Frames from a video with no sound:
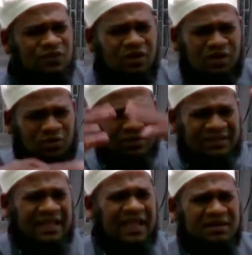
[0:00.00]
to give you a
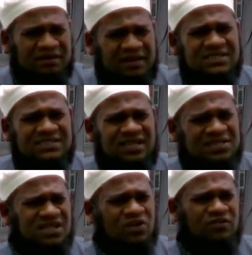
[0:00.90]
whole
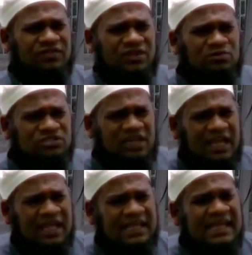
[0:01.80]
nice nutshell of the whole
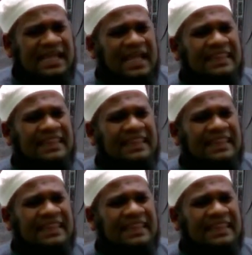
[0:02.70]
salah.